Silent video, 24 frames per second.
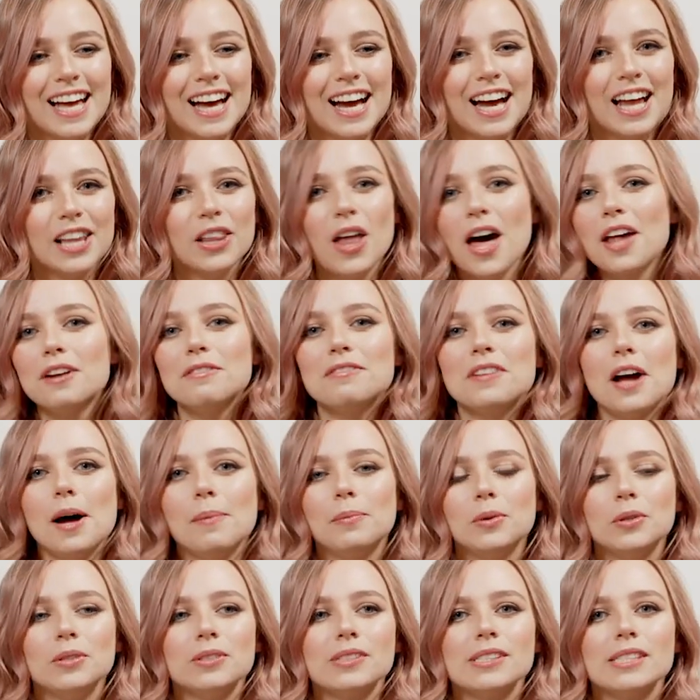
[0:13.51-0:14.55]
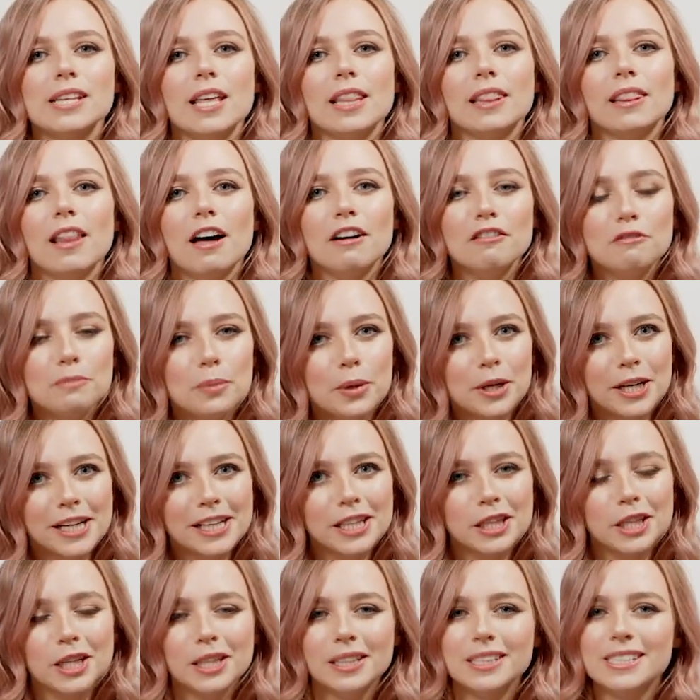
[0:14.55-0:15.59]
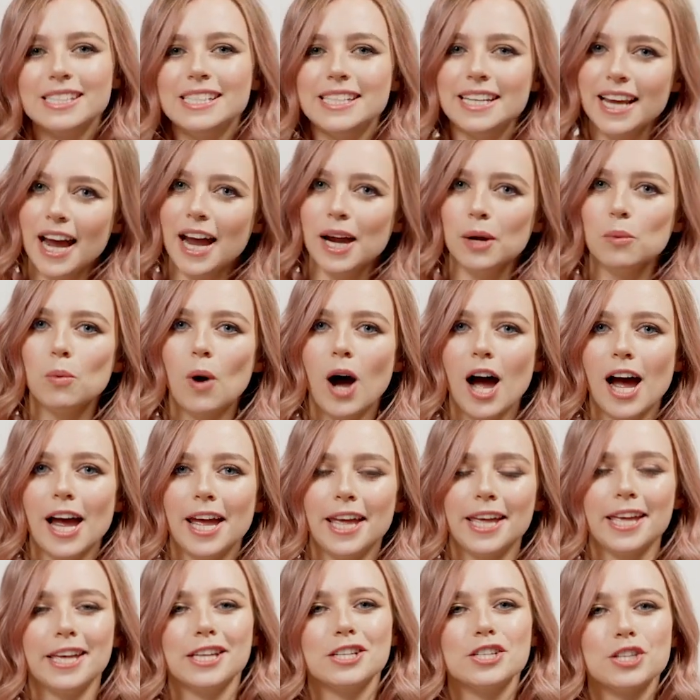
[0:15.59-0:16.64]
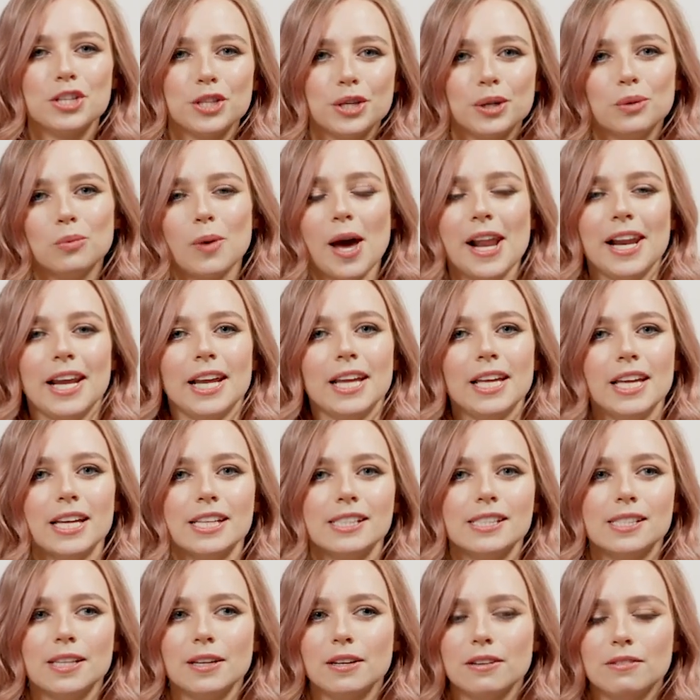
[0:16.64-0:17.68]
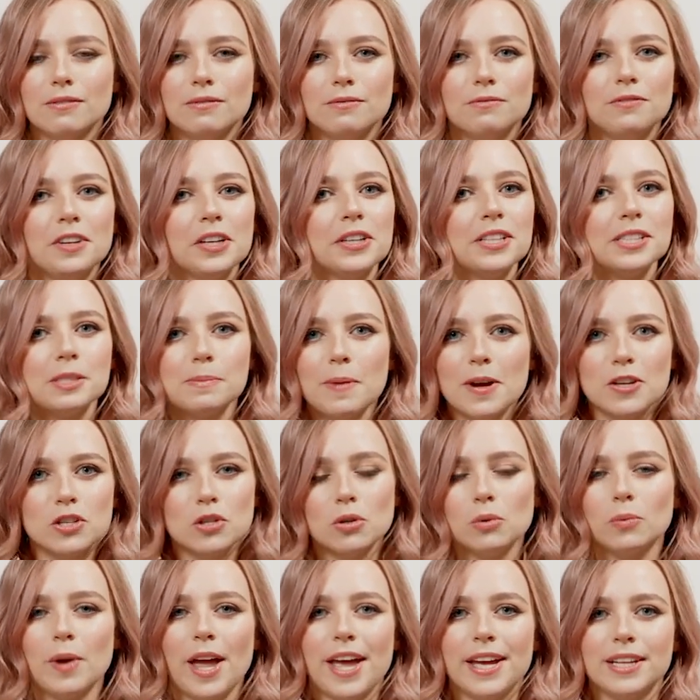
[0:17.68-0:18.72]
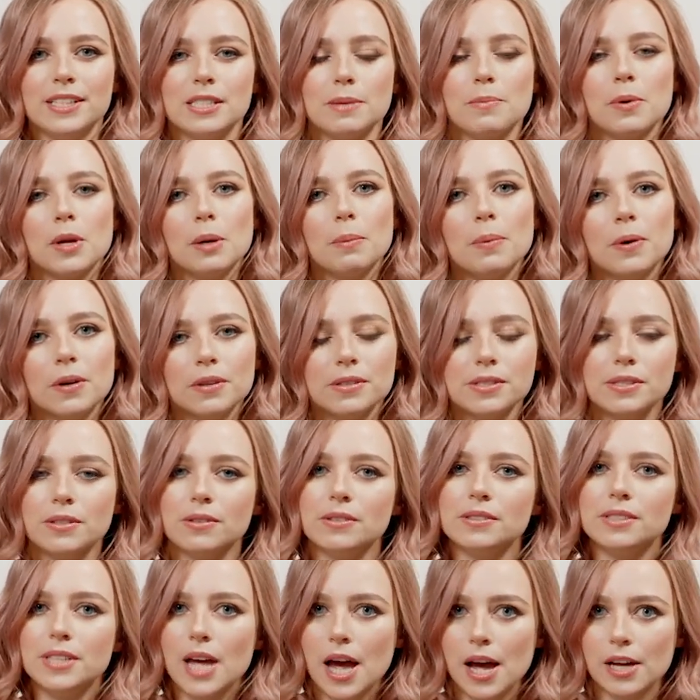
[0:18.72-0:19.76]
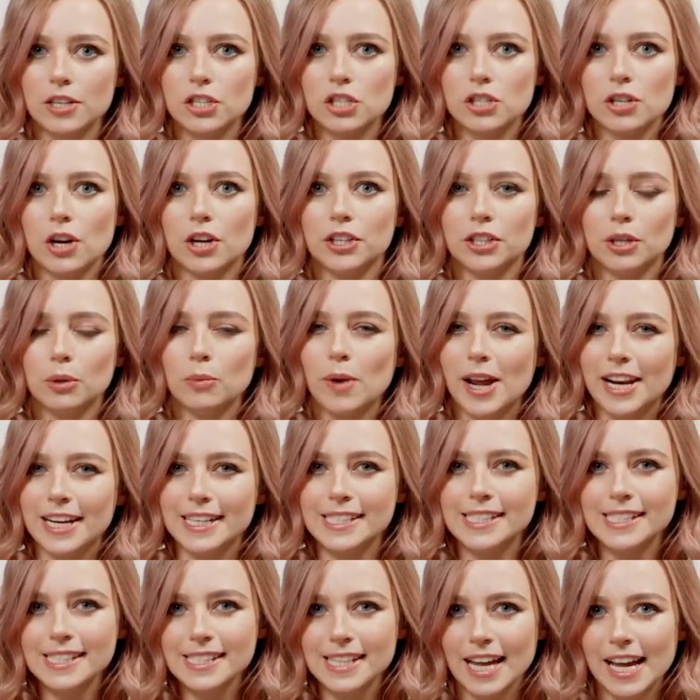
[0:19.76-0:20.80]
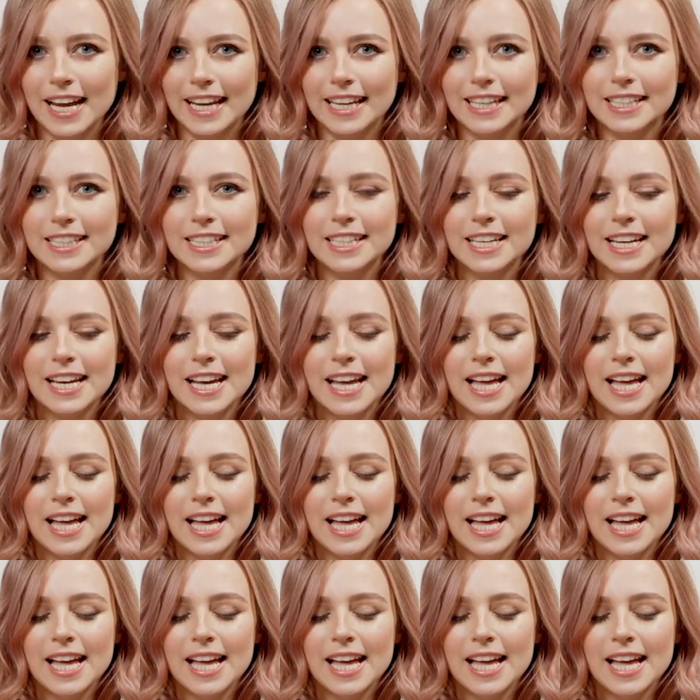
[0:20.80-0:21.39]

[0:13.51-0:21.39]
A lot of couples love putting a little DIY into their wedding. It's a very special way to put a personal touch on your wedding design.